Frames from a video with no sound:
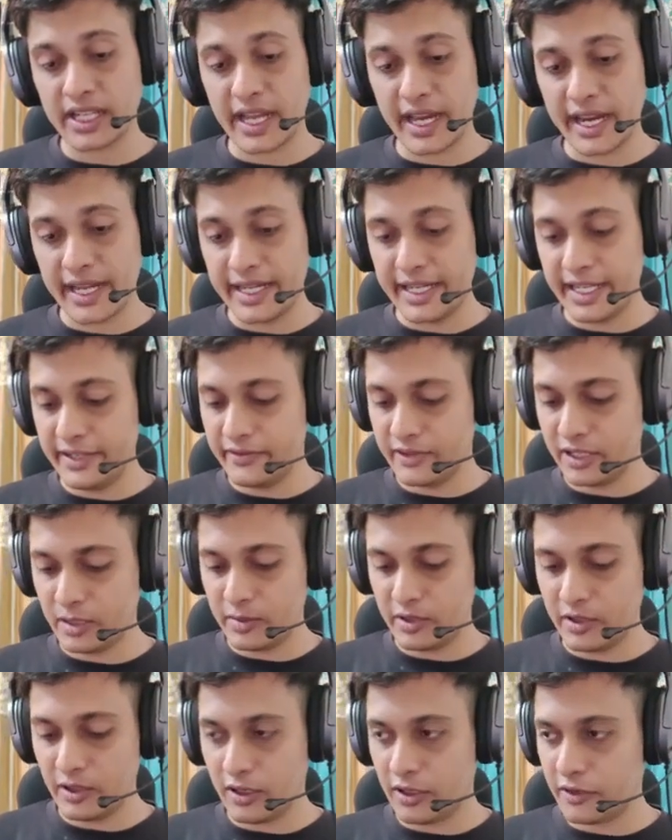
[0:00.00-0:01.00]
ID
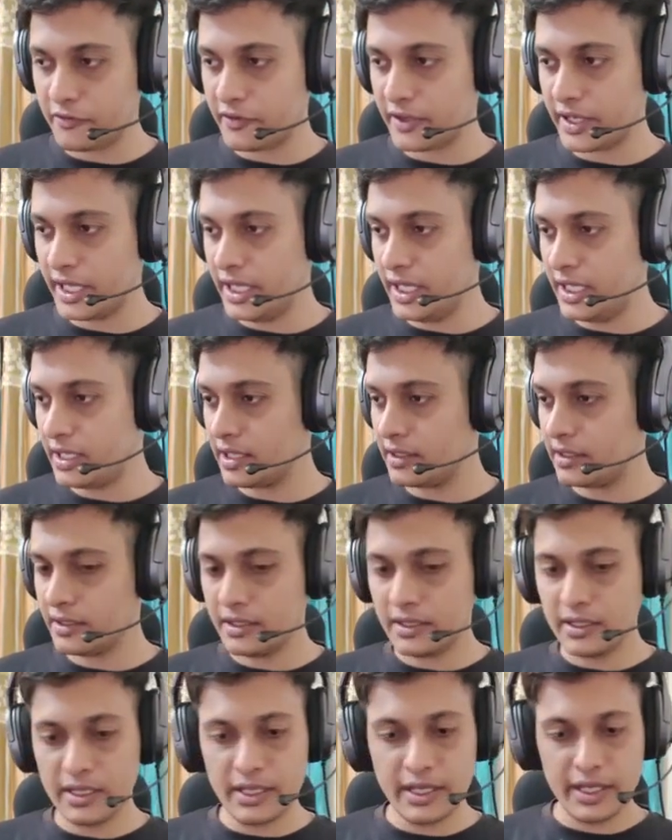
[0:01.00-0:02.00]
will be of int,
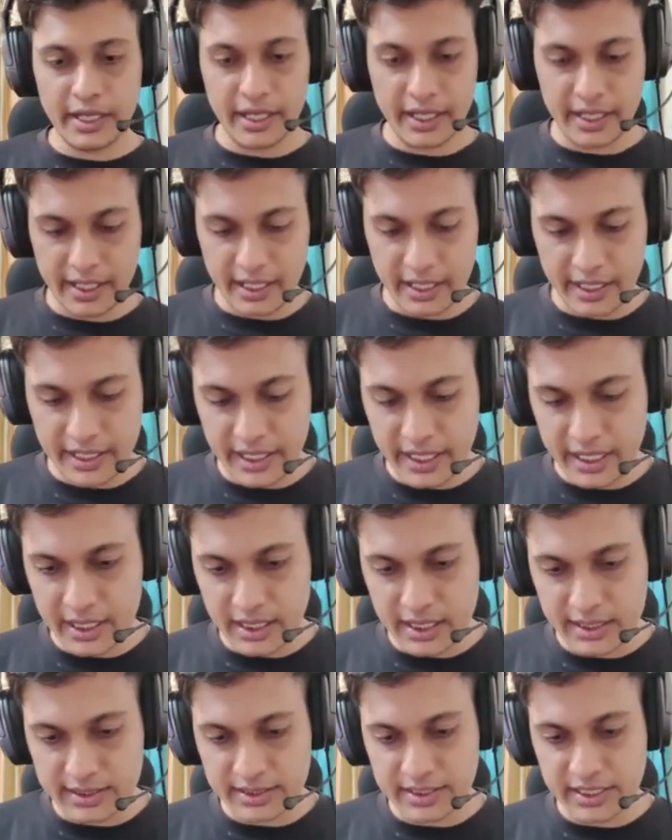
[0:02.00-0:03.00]
and
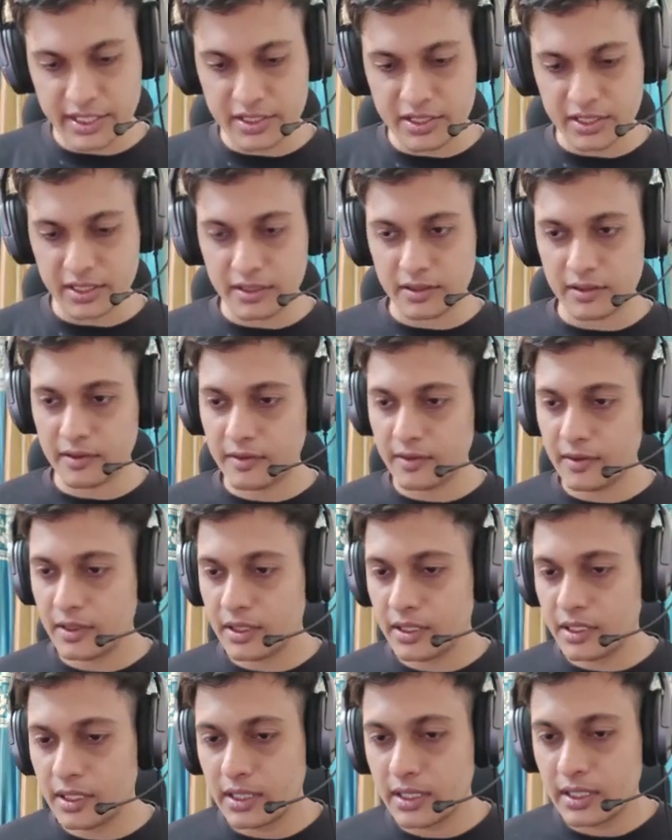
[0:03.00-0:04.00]
again the session.
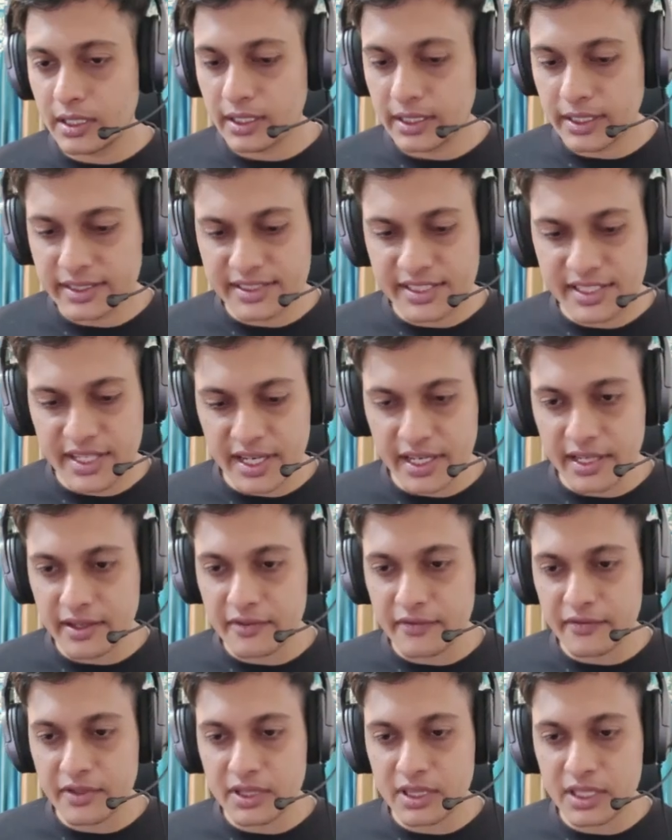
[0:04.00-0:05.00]
Let's check
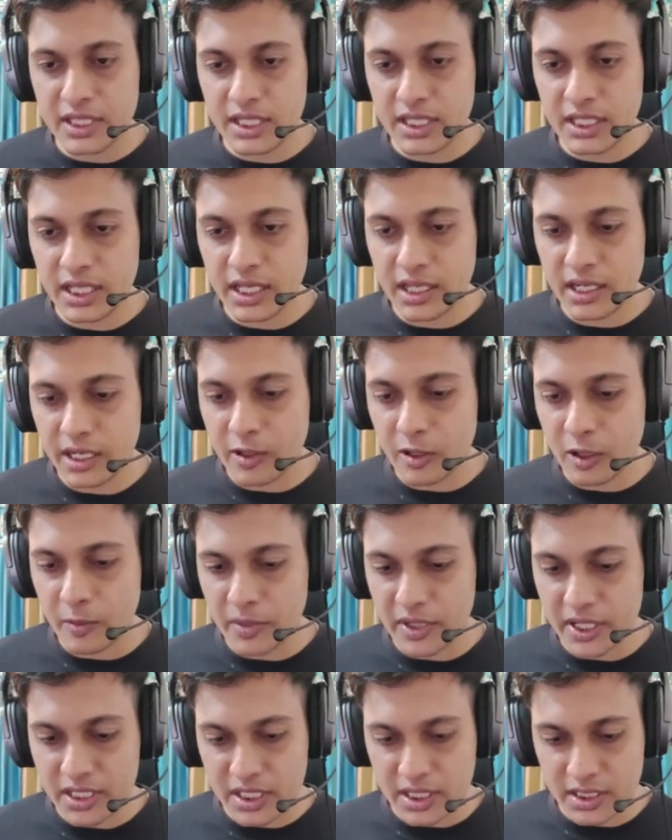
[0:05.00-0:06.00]
with the CRUD
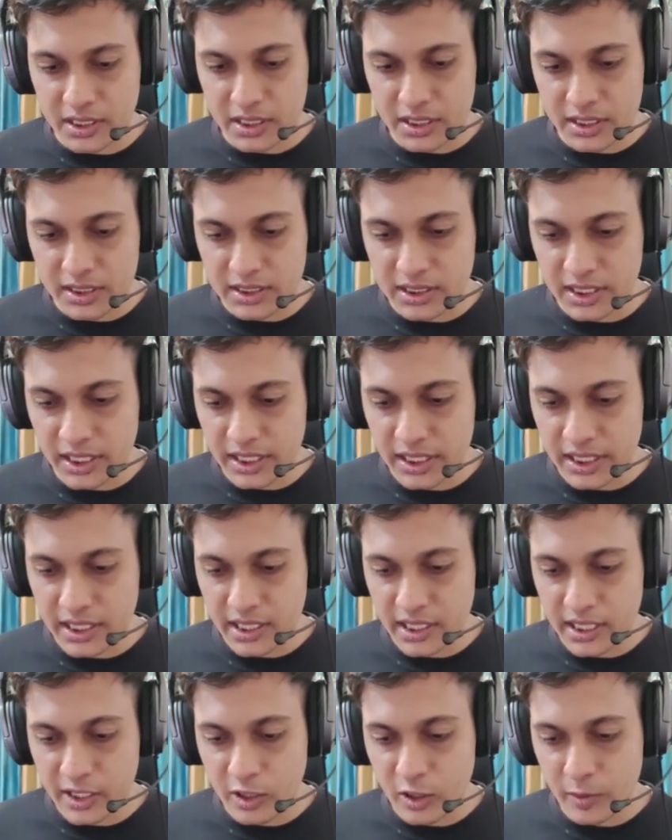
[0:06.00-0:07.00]
operation. This
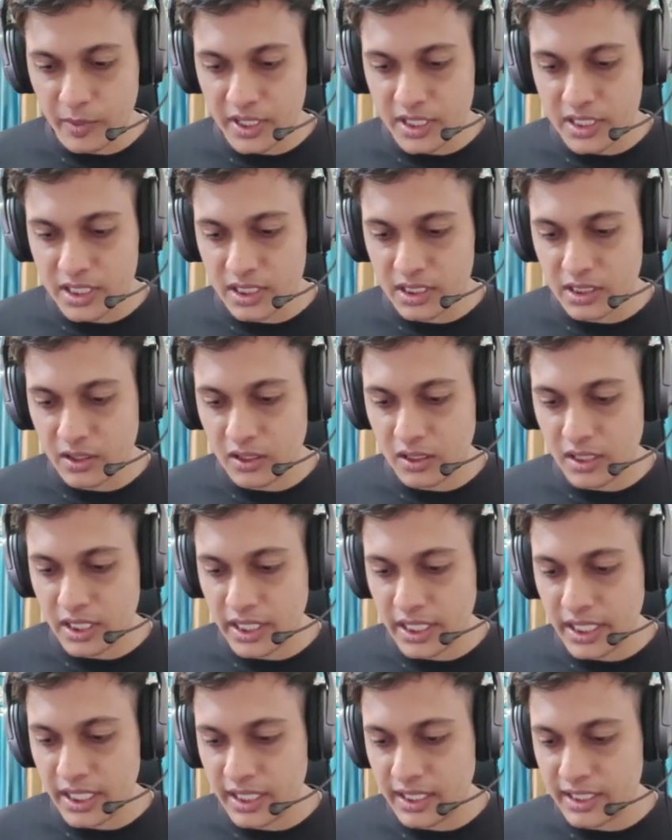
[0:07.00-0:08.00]
CRUD operation gonna
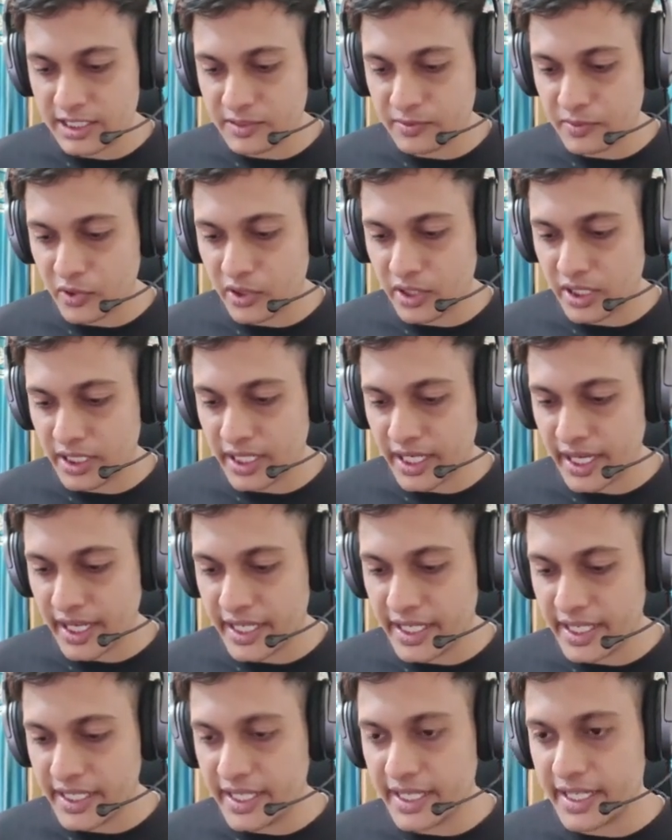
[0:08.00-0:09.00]
need this product
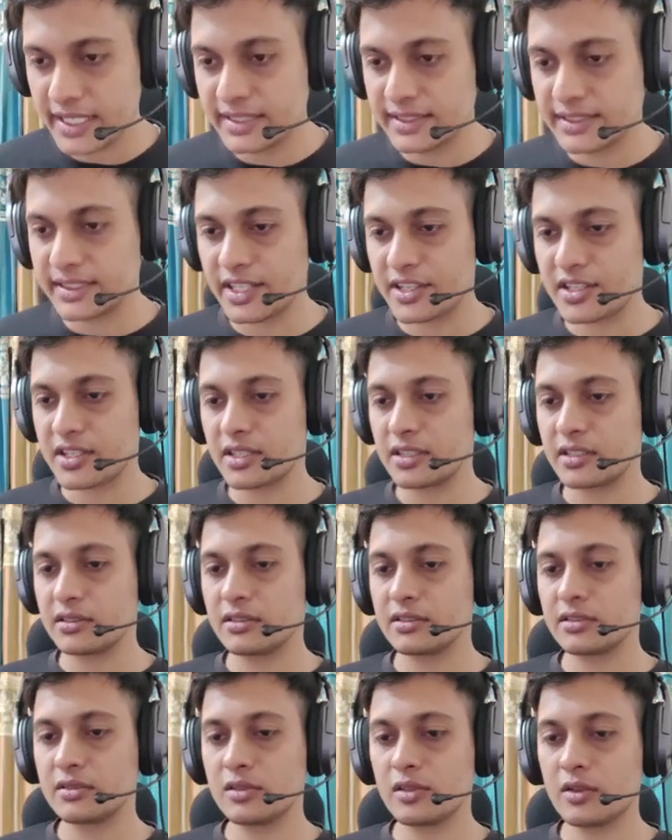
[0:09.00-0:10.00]
ID and session.
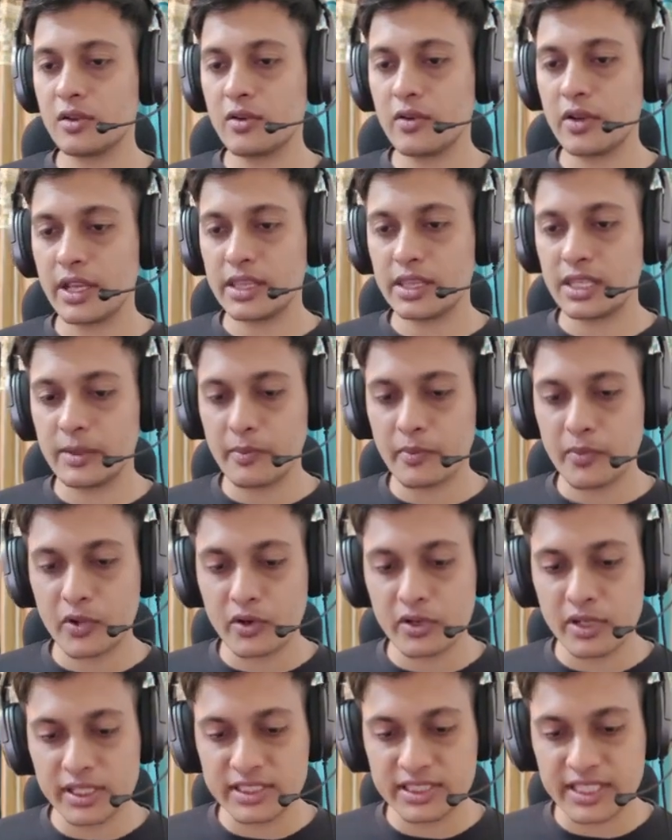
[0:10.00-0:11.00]
So in the
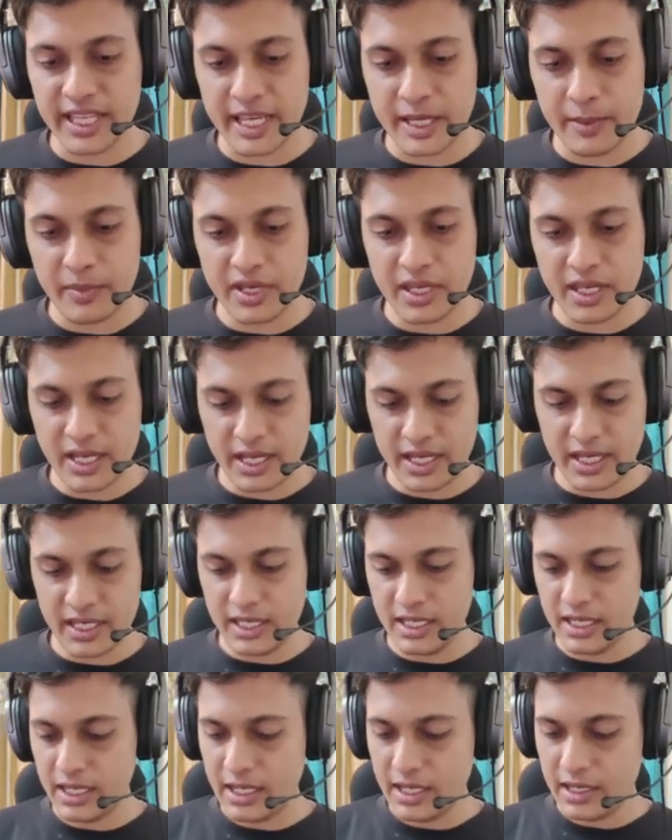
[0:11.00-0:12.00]
products
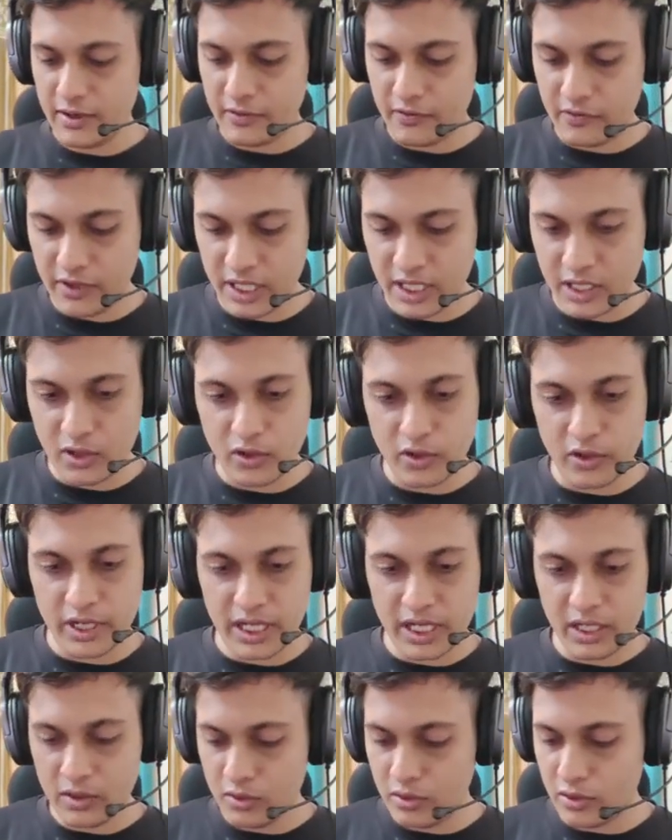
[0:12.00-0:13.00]
API, we are
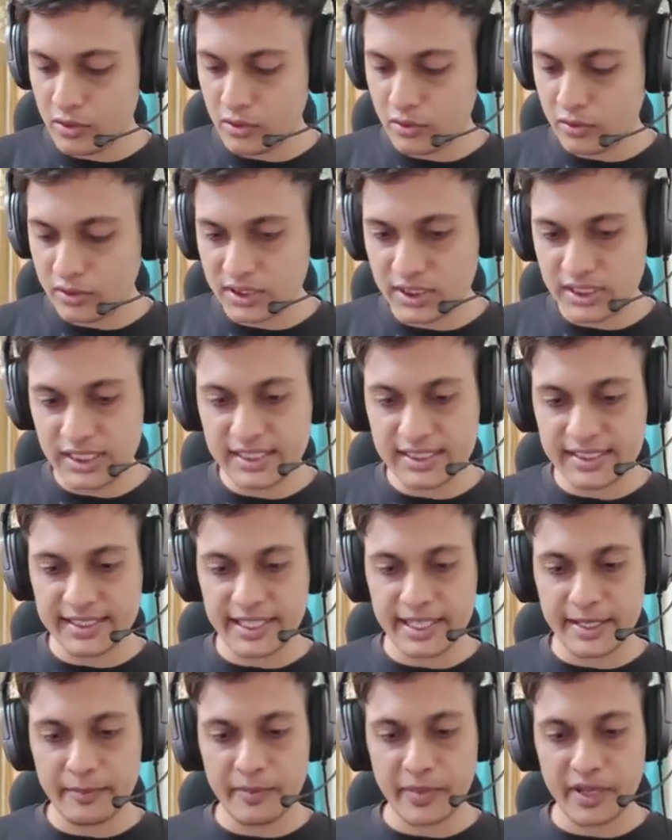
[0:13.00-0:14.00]
going to use the
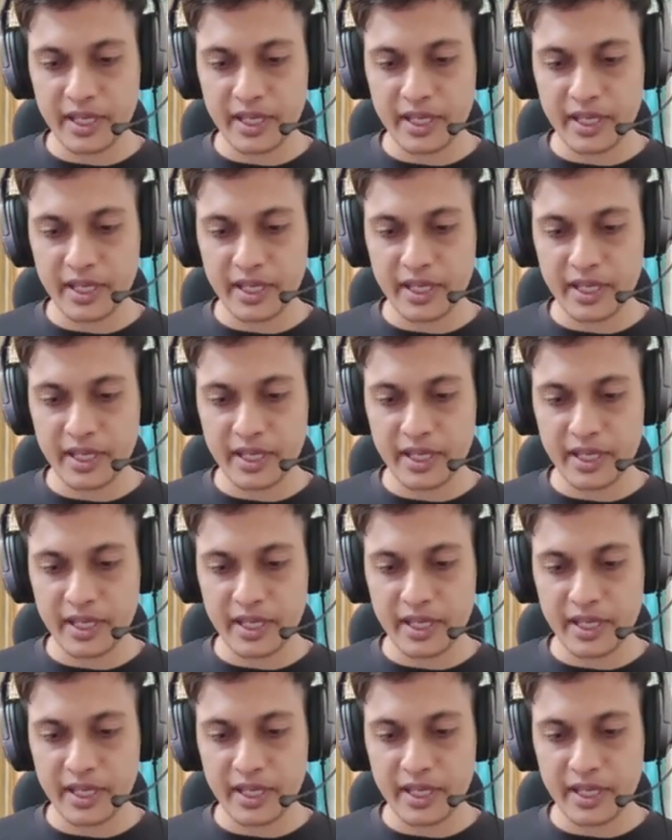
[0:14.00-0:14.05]
same